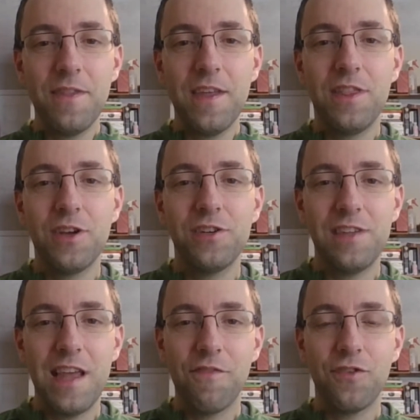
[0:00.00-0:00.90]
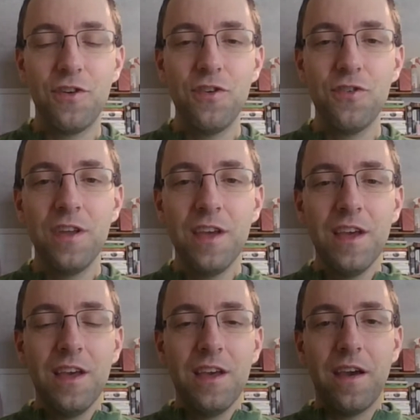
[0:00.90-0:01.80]
And then Thursday afternoon,
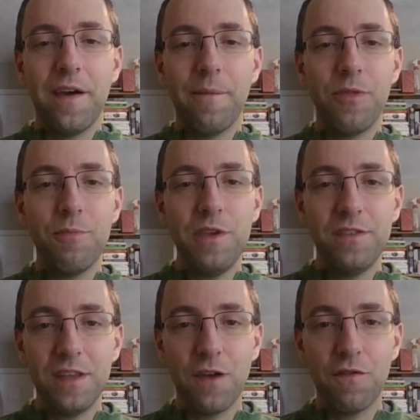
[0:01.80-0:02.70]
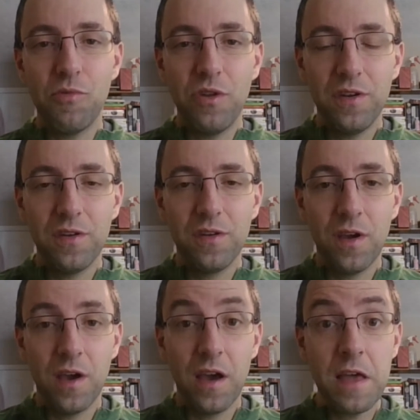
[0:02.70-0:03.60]
the BC government
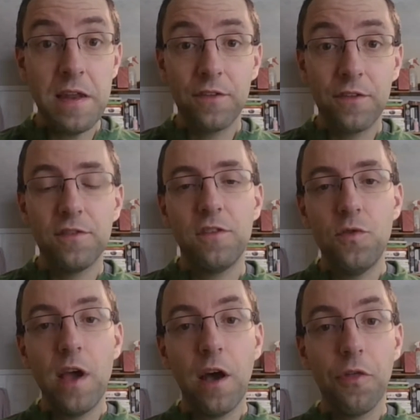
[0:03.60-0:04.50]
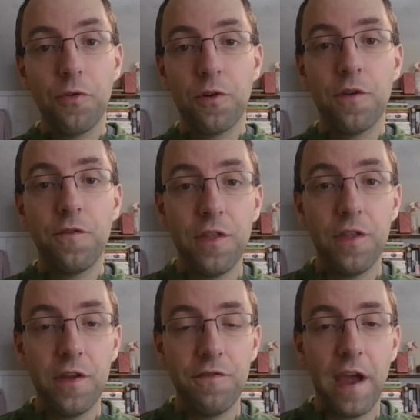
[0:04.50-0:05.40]
announced its new health order for the
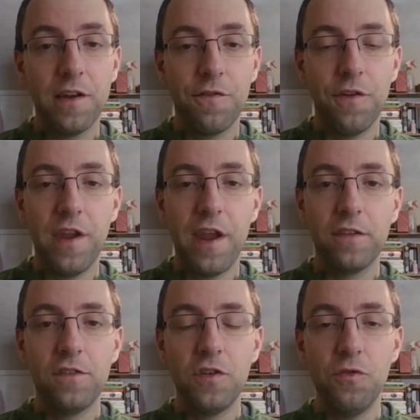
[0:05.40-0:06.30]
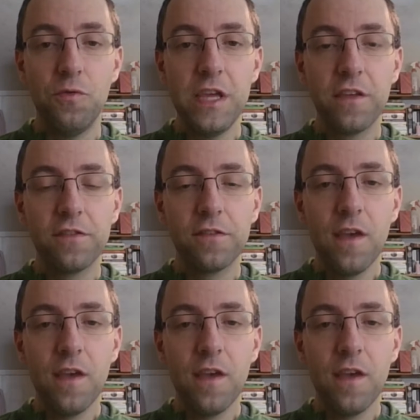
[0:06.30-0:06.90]
effective for the next 2 weeks,